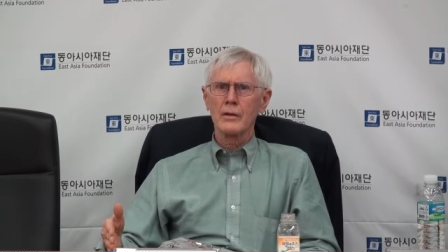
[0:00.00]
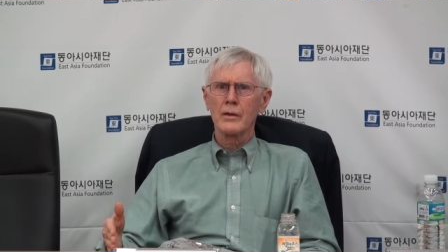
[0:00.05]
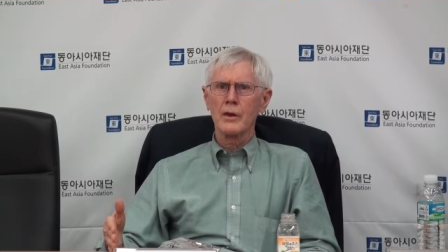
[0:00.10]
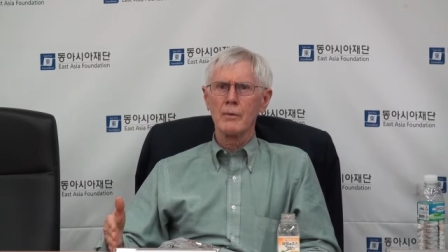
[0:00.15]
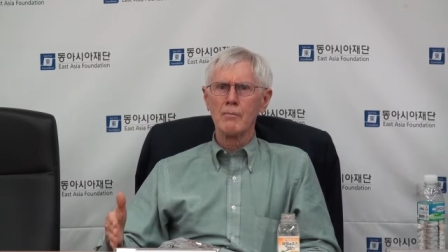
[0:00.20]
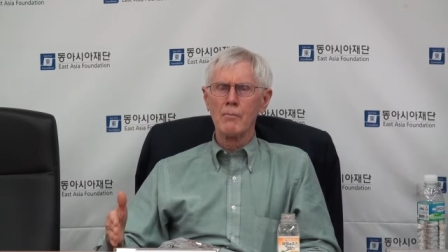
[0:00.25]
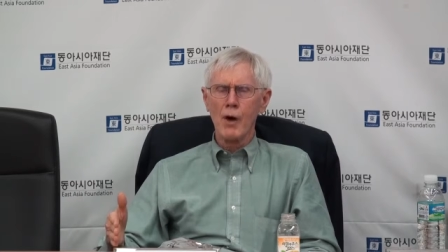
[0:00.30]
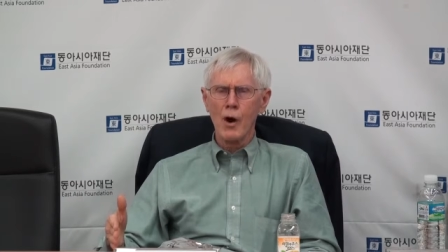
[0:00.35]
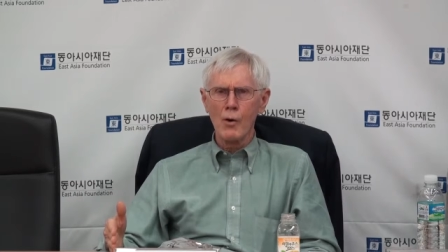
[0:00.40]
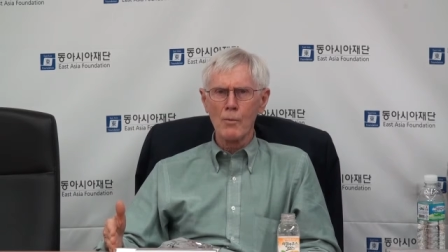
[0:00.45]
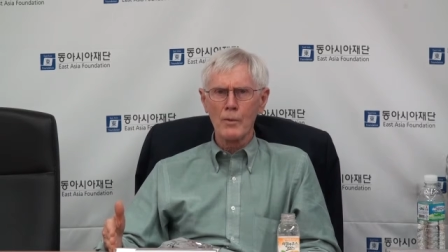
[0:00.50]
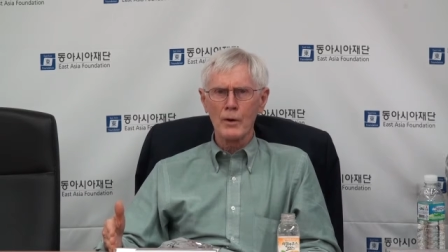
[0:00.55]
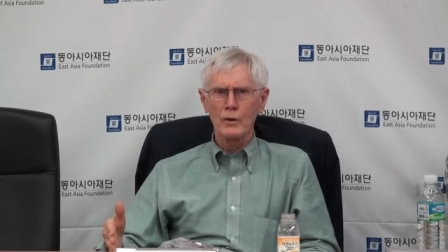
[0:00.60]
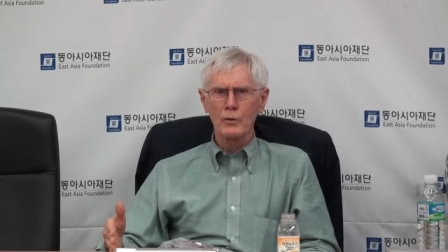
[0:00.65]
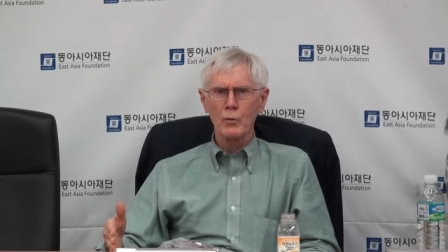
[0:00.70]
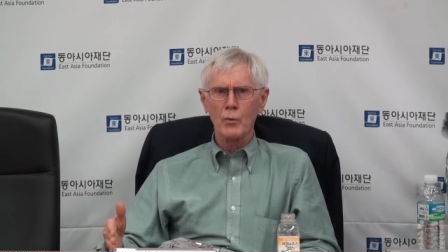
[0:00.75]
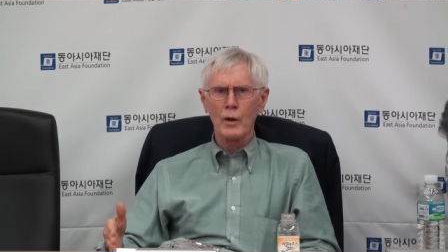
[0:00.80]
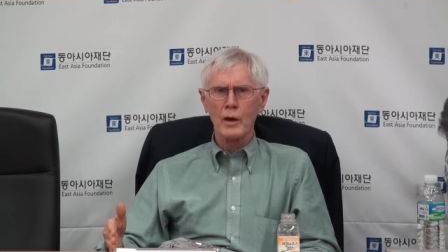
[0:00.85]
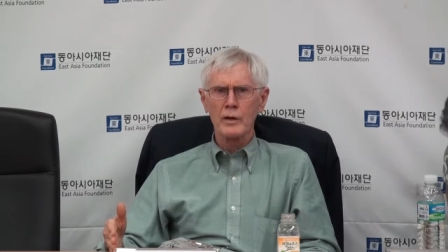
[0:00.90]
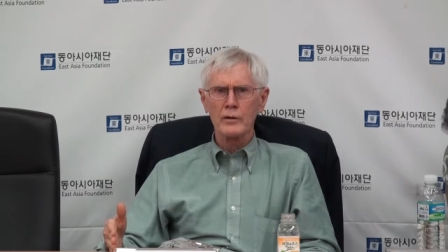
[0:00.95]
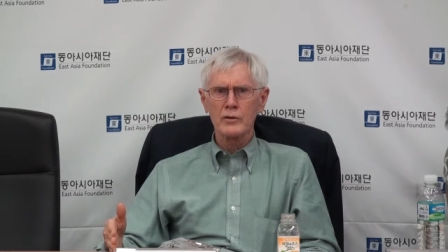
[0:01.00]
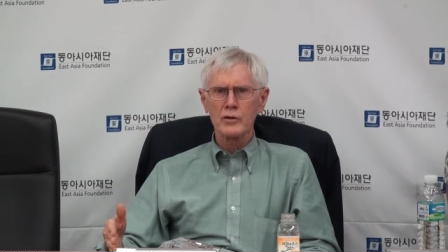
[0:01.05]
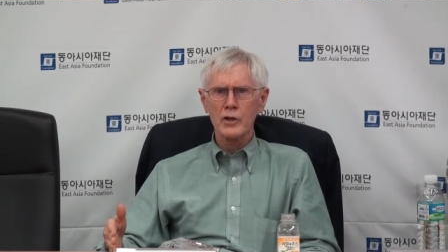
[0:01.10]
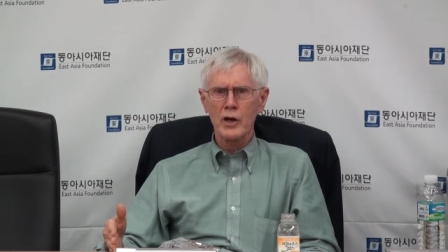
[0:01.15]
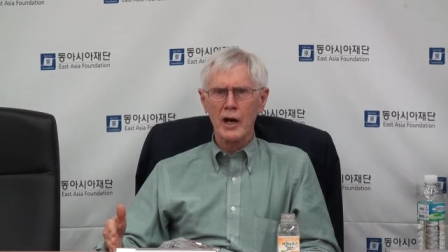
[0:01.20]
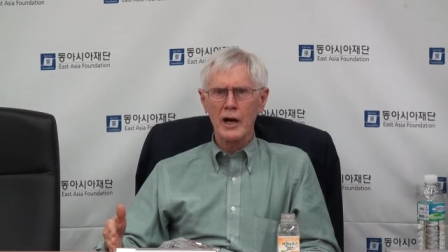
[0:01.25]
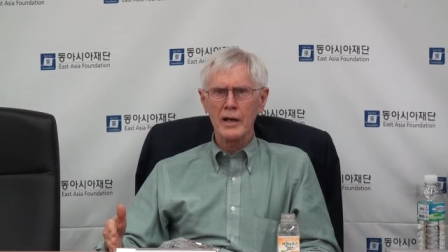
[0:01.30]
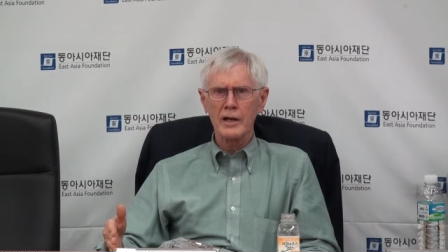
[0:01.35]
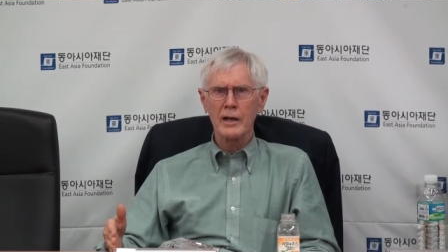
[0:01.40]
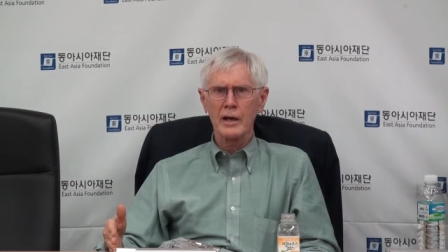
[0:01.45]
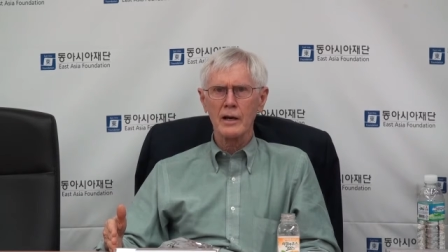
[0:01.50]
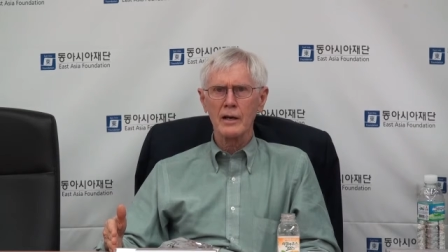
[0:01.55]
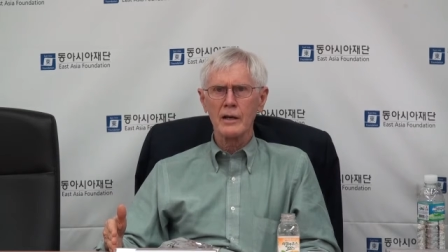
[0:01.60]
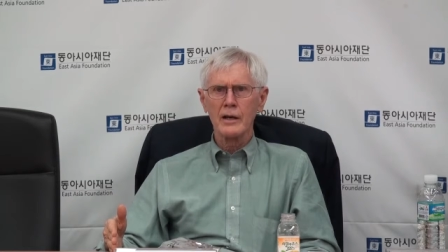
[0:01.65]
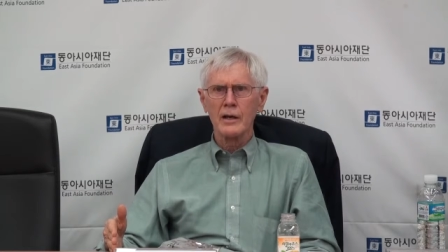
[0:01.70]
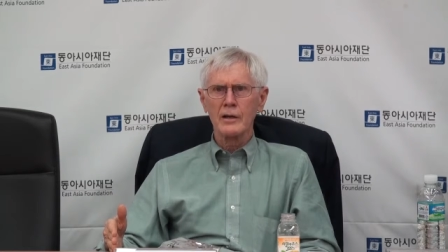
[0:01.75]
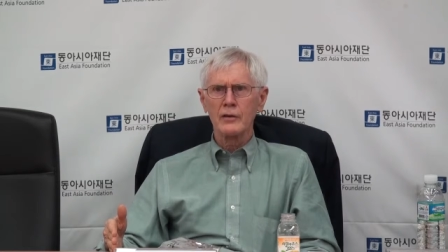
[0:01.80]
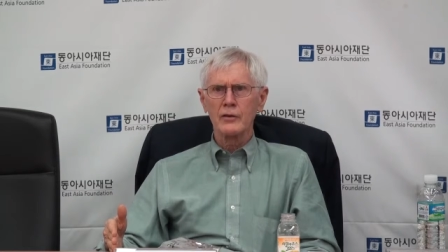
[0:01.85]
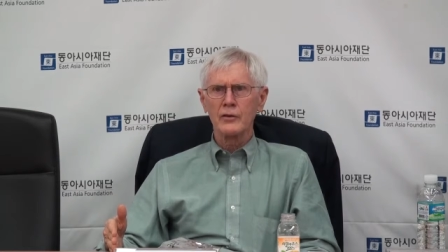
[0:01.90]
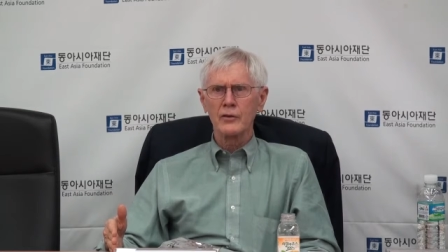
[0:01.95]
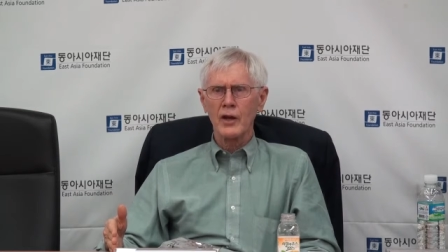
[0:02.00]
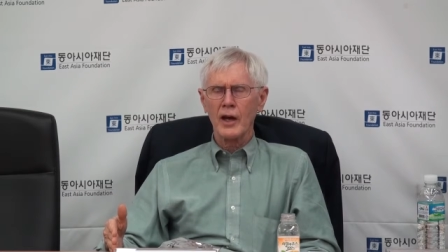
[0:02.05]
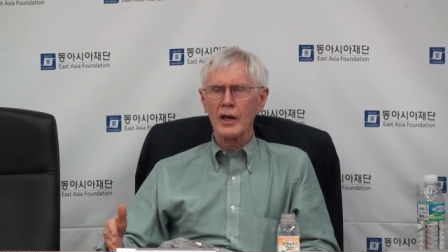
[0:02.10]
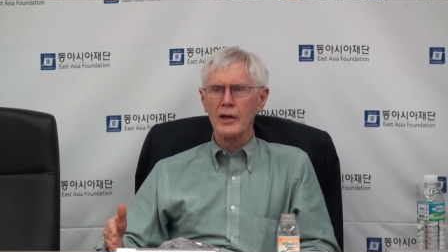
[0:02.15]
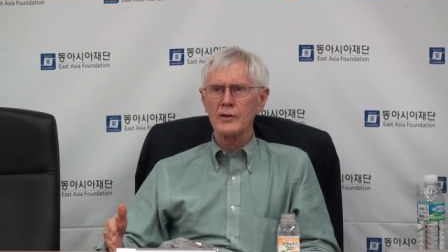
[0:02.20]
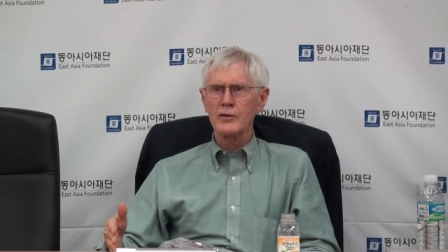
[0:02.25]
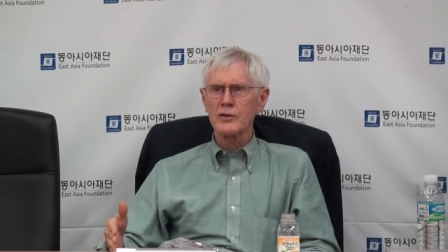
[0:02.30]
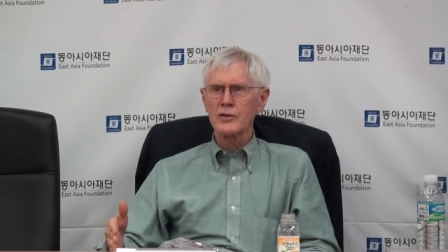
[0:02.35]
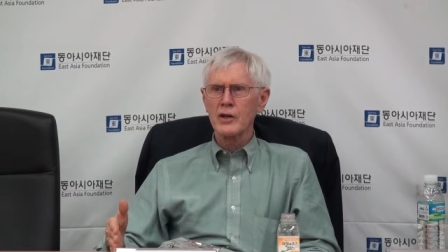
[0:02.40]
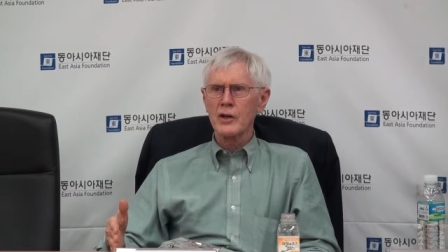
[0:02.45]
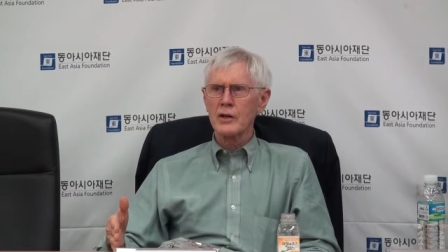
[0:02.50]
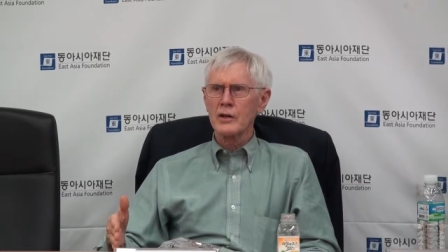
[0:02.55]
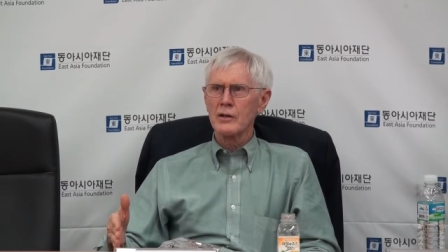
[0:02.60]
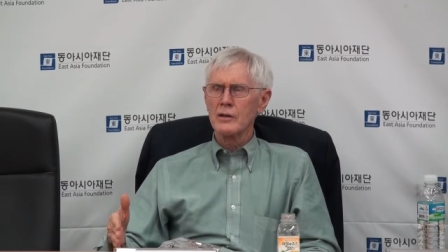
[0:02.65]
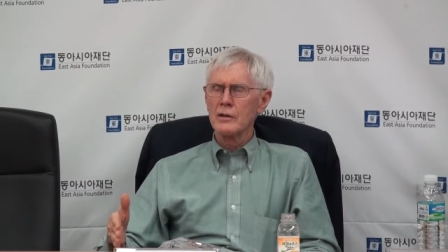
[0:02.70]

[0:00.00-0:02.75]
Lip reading: the moment when China says,